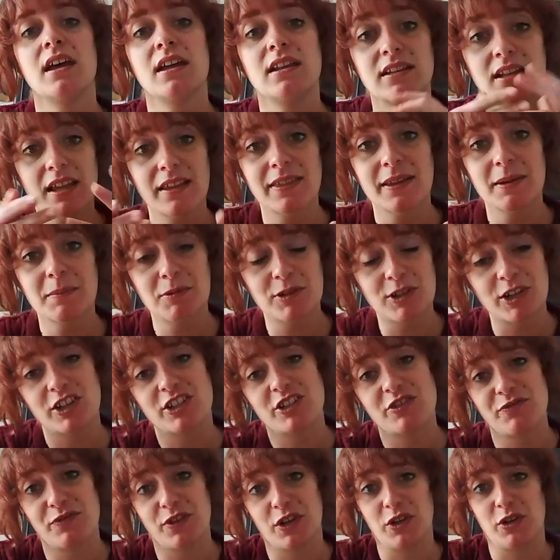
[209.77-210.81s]
Nothing
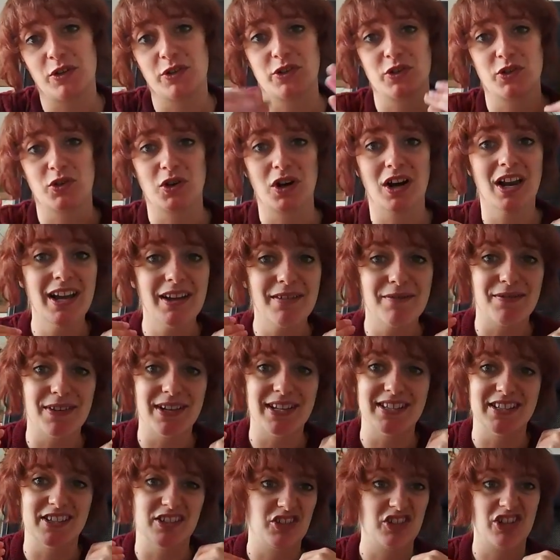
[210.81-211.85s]
production-focused or
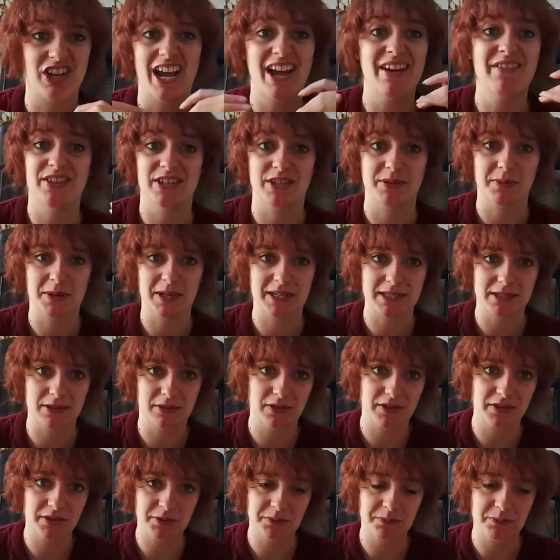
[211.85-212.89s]
client-facing should ever depend
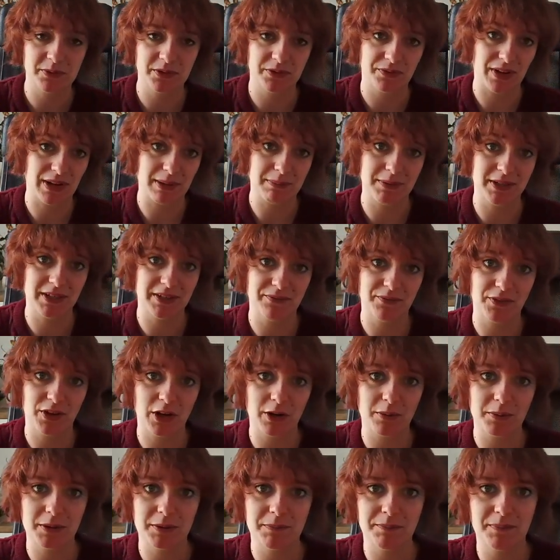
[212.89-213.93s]
on the development
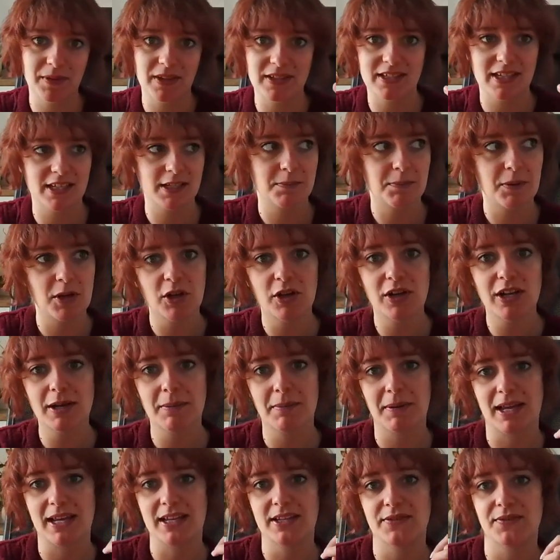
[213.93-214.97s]
environment, as it's purely a
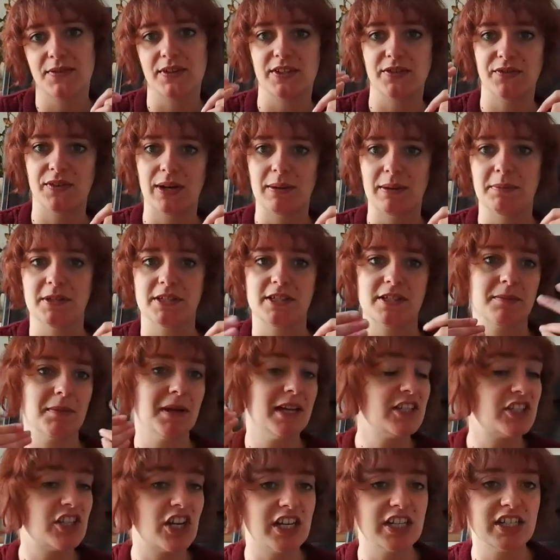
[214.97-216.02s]
place for developers to
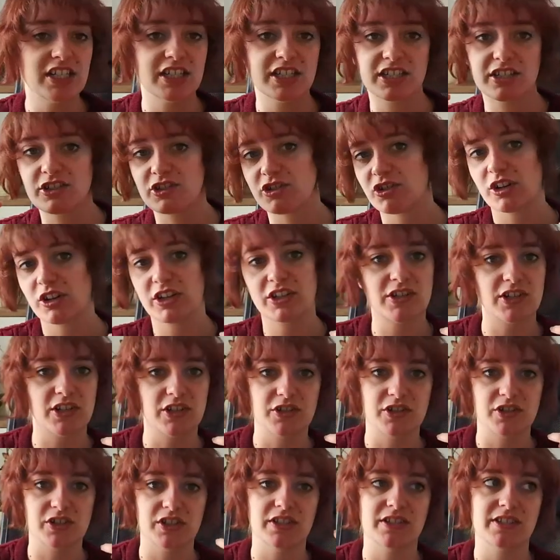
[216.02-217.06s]
make changes, trial
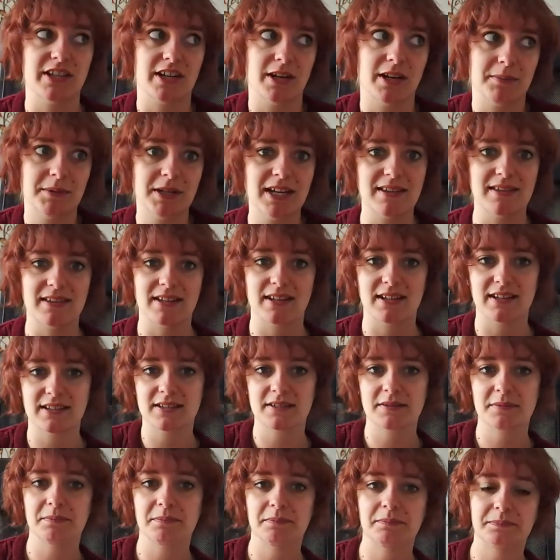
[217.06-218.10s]
solutions, and update
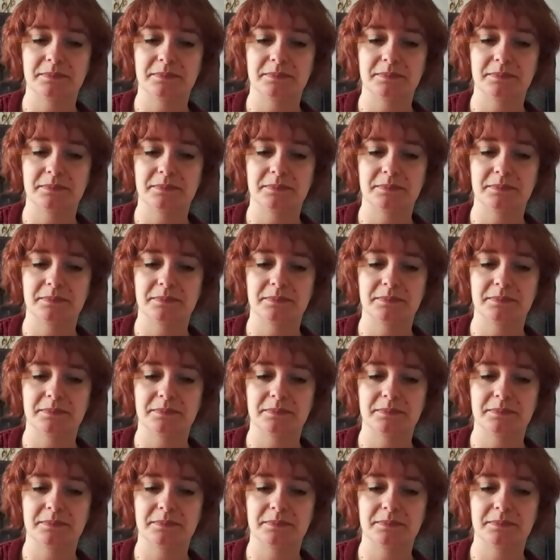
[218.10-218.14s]
things.